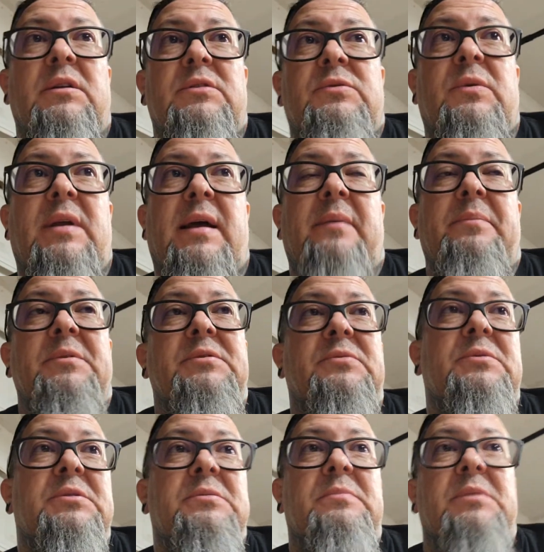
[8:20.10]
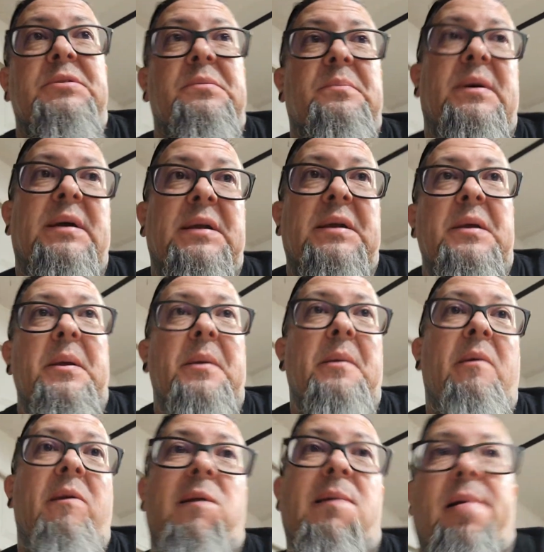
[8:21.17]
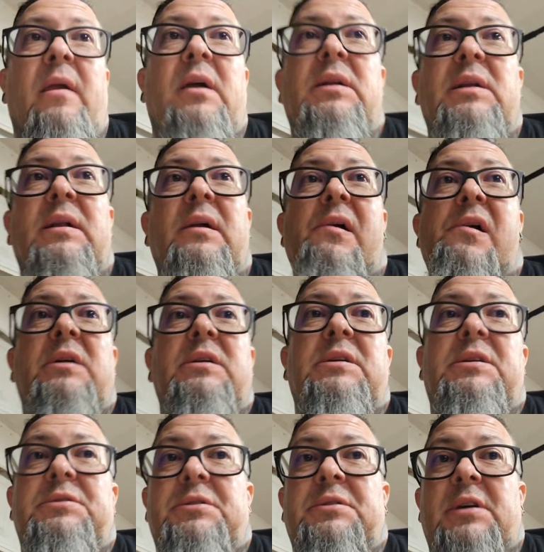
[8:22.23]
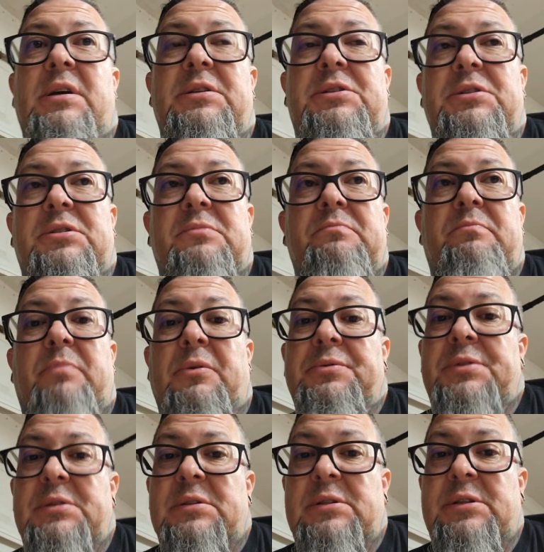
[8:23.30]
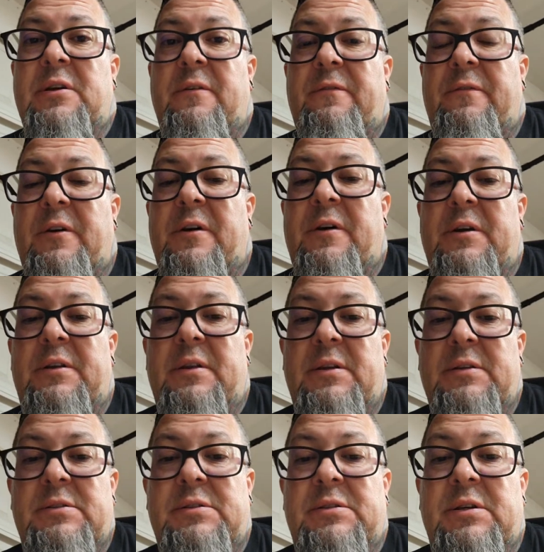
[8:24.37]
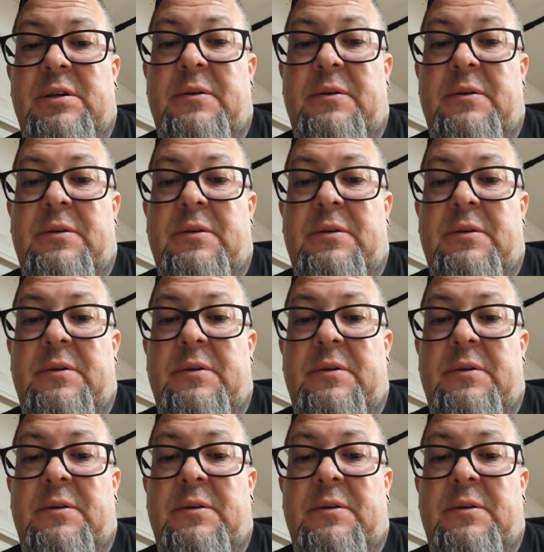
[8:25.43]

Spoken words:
what happens when you build a bike and you're not just bolting stuff on that's